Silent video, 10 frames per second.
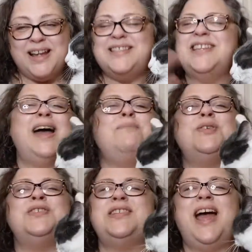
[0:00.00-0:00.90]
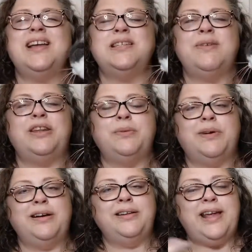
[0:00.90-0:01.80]
It's time for snacks around the
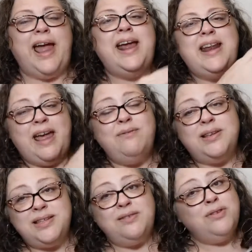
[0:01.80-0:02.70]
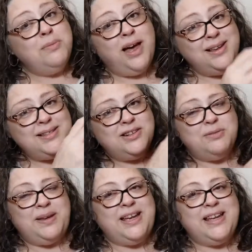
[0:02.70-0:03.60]
world and a visit from Oscar
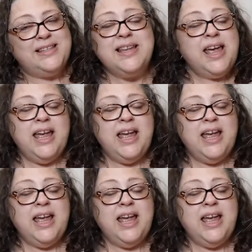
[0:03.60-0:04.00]
because